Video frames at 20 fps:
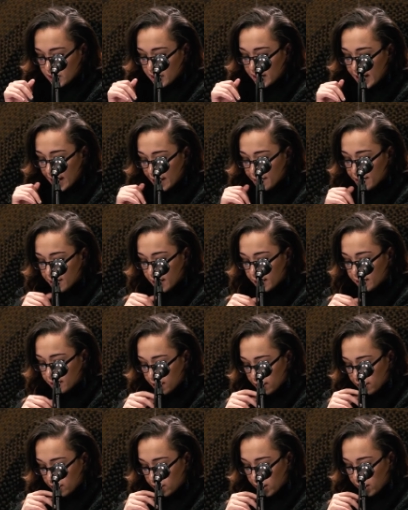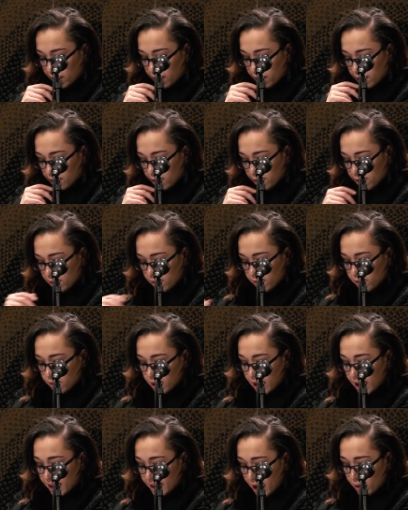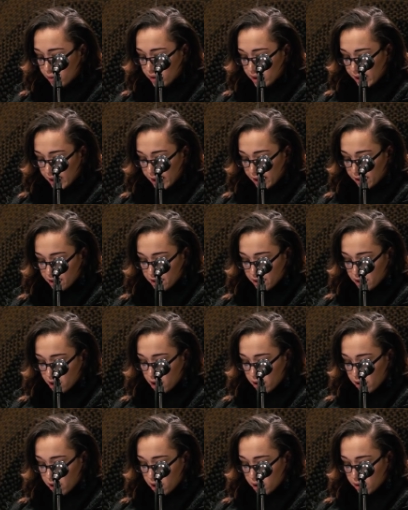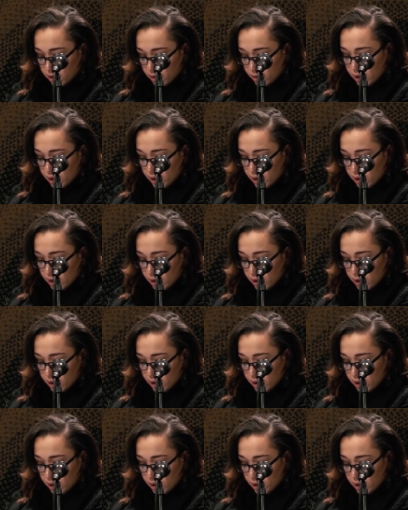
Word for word: Yan said nothing. An hour later, Nora,